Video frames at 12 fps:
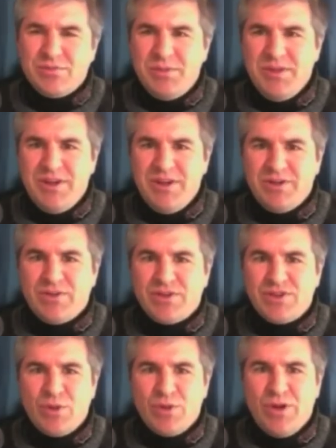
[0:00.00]
has been there for
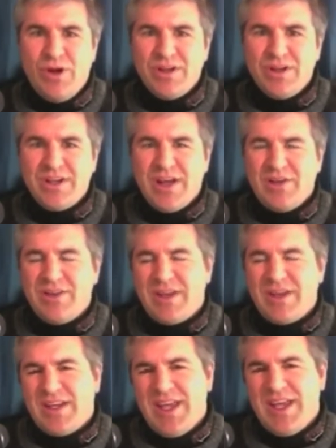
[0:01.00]
so long now
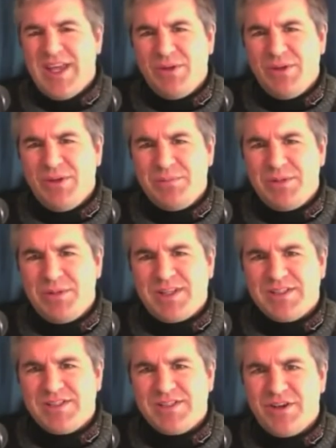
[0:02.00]
that he can't really be
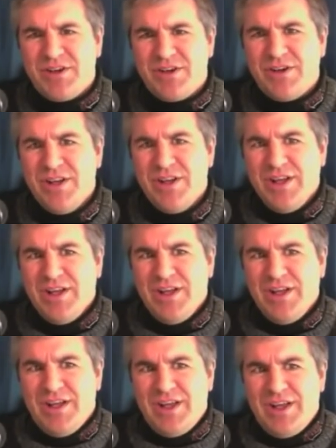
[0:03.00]
considered
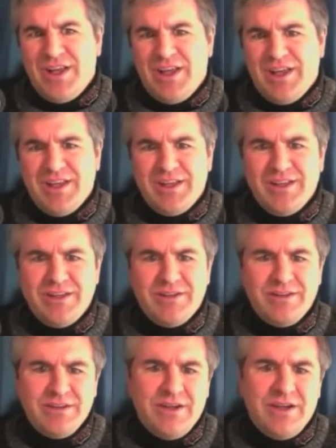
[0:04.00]
a